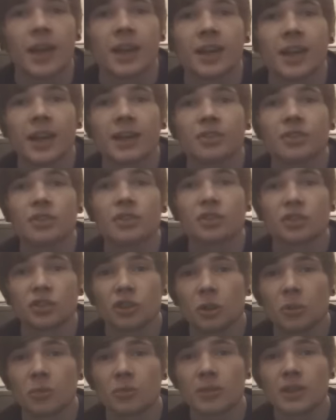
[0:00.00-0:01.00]
Catcher
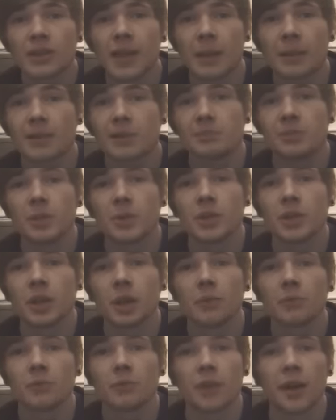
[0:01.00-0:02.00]
stops the damage building
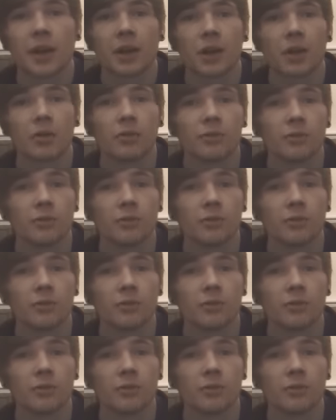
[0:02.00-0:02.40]
up from Echoed